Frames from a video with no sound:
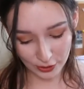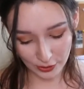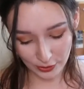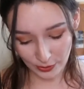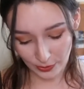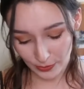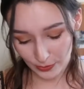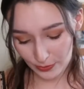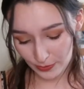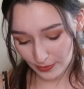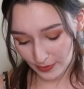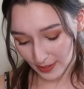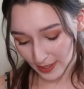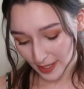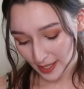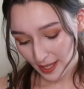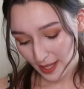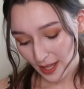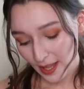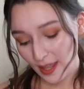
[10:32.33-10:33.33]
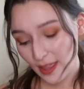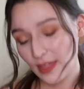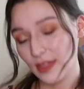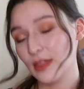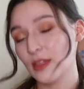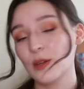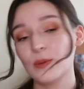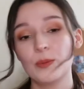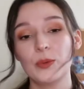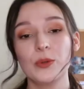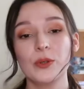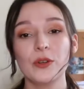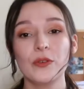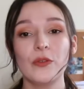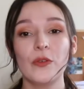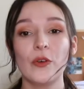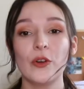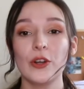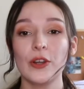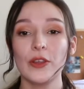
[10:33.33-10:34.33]
So the book
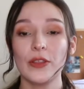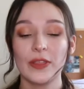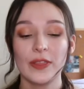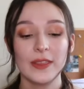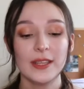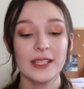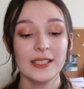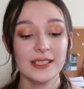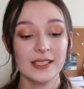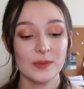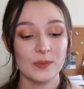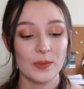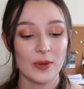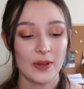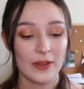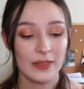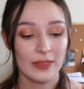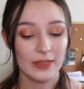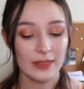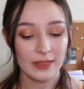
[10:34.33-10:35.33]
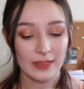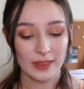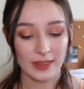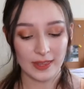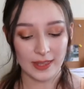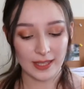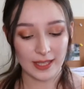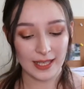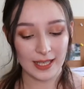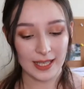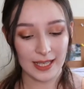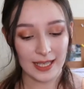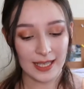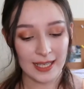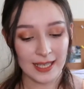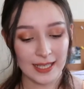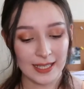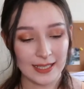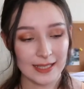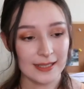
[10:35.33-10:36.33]
for this month
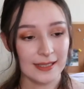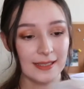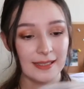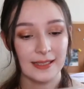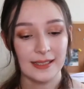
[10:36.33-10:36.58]
is